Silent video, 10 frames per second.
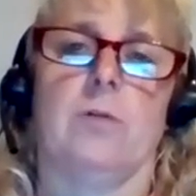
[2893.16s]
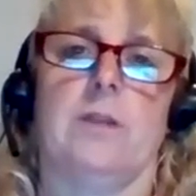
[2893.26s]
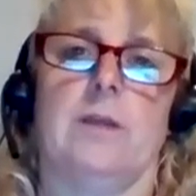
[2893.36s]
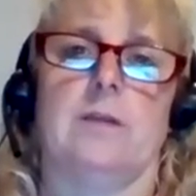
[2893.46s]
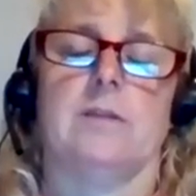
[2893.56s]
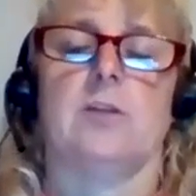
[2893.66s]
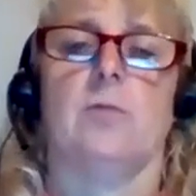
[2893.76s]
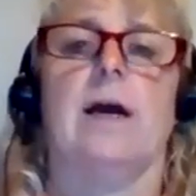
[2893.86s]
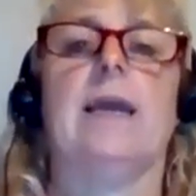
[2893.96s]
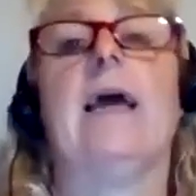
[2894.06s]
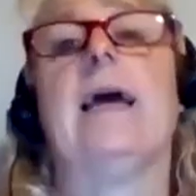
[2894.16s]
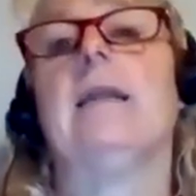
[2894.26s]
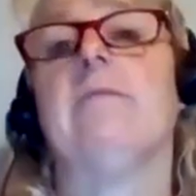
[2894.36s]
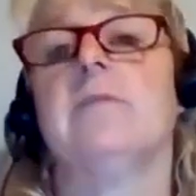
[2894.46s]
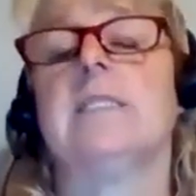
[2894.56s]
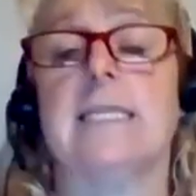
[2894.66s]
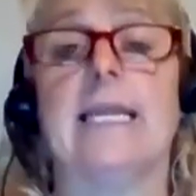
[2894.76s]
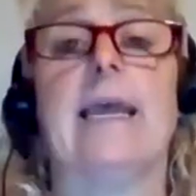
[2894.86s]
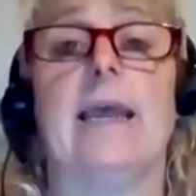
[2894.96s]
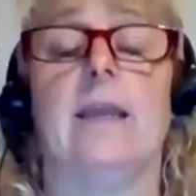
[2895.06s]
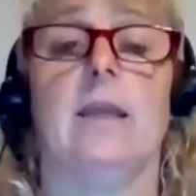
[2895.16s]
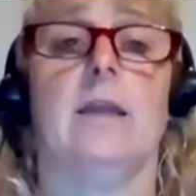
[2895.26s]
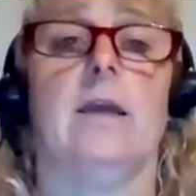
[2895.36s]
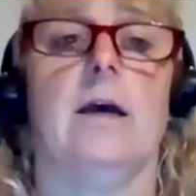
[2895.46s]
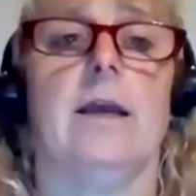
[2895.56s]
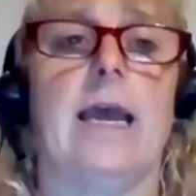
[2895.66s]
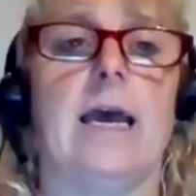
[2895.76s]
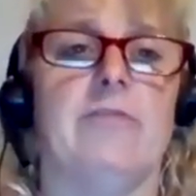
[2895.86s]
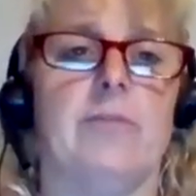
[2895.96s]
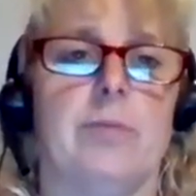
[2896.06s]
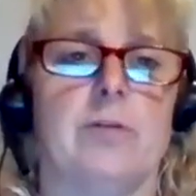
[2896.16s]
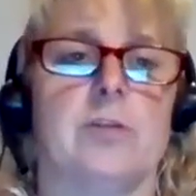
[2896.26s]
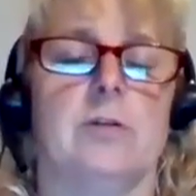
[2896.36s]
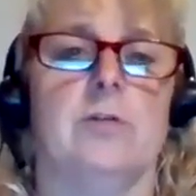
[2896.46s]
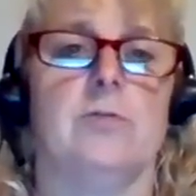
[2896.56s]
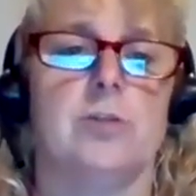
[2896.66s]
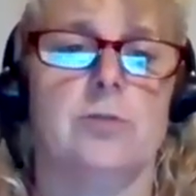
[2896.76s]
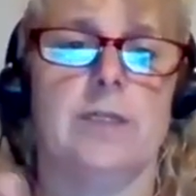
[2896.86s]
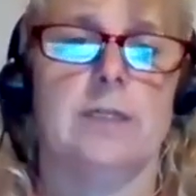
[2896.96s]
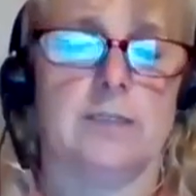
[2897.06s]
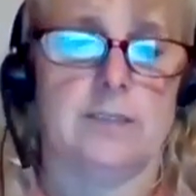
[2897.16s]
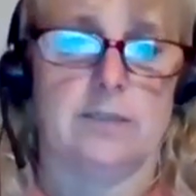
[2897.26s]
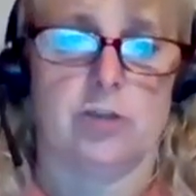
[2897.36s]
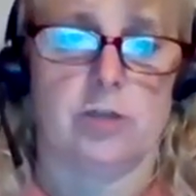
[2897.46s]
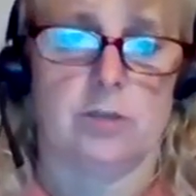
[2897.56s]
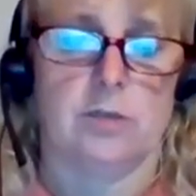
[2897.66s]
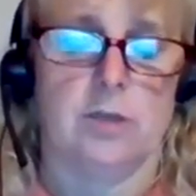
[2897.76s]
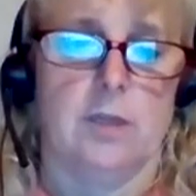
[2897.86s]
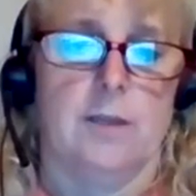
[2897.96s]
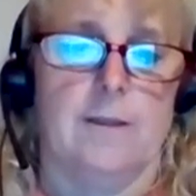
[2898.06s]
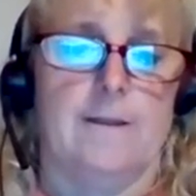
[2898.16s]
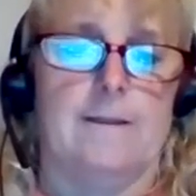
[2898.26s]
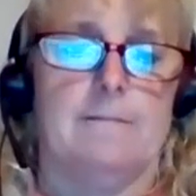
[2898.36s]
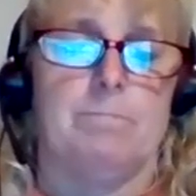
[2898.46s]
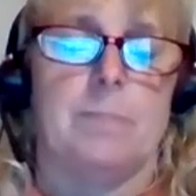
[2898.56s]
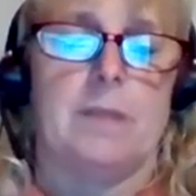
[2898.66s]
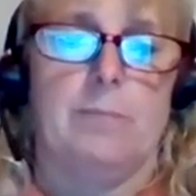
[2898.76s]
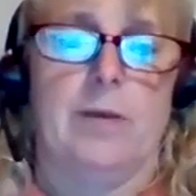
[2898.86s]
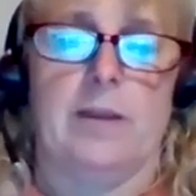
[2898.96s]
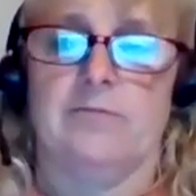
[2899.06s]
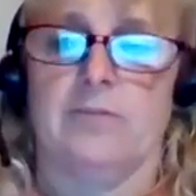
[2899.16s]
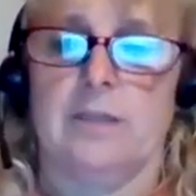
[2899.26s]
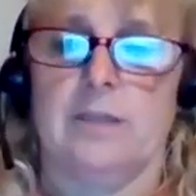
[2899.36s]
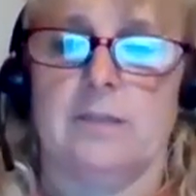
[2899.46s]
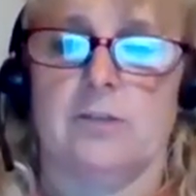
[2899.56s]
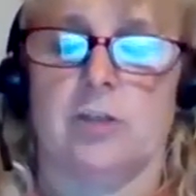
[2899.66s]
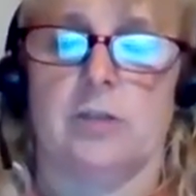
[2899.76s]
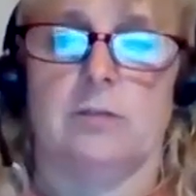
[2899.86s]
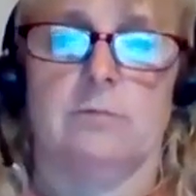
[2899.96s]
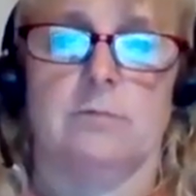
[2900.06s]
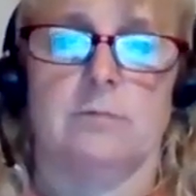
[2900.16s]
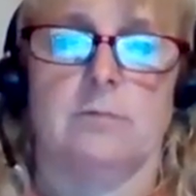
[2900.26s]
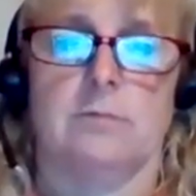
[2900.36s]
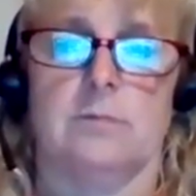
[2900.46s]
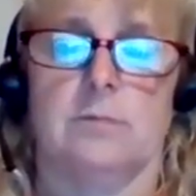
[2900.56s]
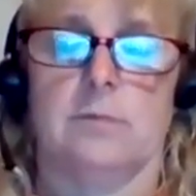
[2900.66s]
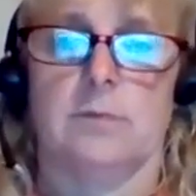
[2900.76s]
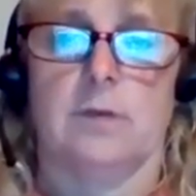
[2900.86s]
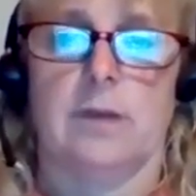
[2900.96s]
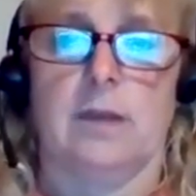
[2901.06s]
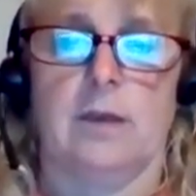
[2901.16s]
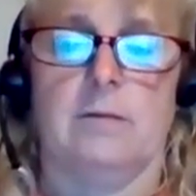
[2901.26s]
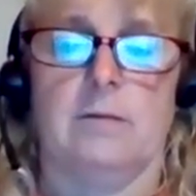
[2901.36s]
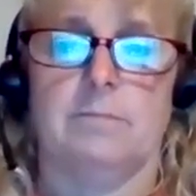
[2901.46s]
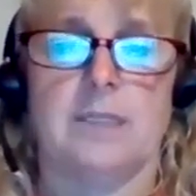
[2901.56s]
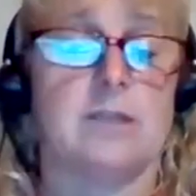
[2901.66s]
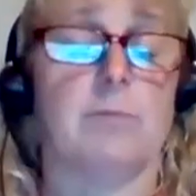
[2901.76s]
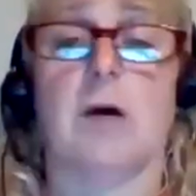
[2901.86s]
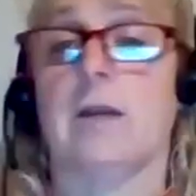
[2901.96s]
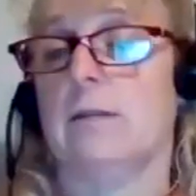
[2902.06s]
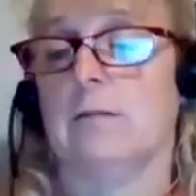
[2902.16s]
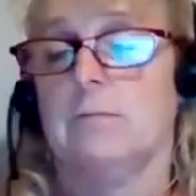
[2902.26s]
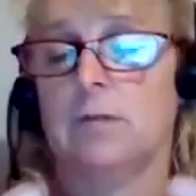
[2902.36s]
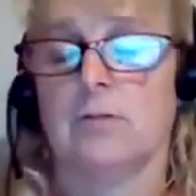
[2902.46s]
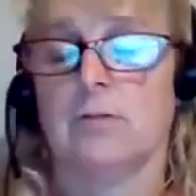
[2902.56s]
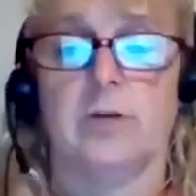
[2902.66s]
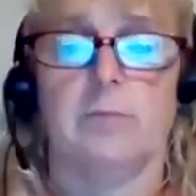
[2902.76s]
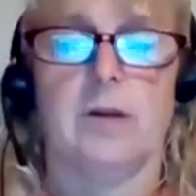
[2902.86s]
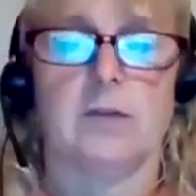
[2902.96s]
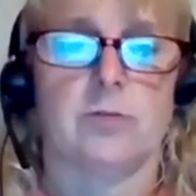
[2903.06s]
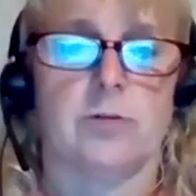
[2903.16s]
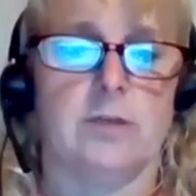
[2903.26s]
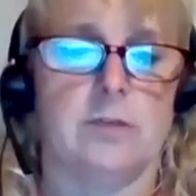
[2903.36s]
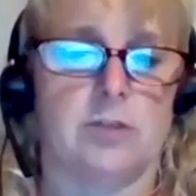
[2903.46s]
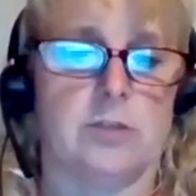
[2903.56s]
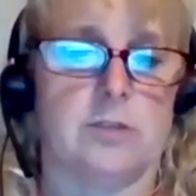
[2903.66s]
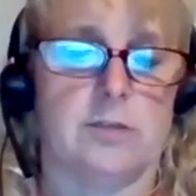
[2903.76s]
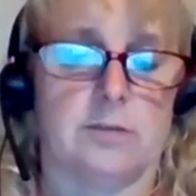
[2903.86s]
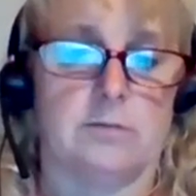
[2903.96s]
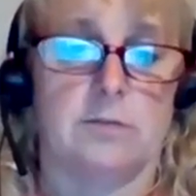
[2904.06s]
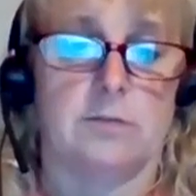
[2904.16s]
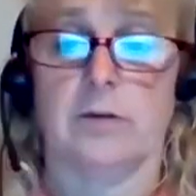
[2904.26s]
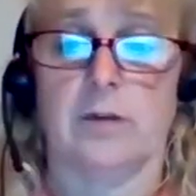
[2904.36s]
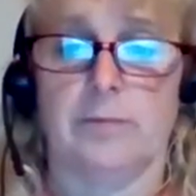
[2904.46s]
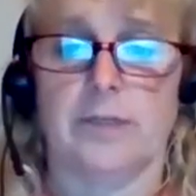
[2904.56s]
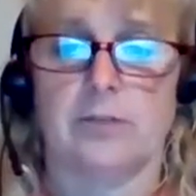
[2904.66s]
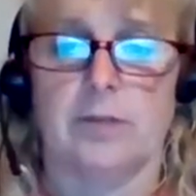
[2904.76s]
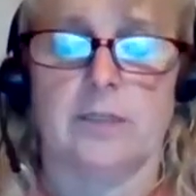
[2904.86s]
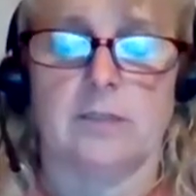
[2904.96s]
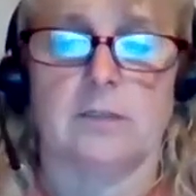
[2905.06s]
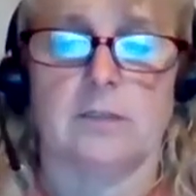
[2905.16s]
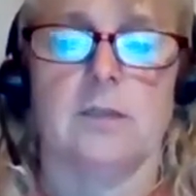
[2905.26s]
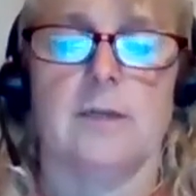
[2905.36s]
then, so I have a person who's doing an addition. They paid for the addition. They're doing a Montessori addition to their elementary license.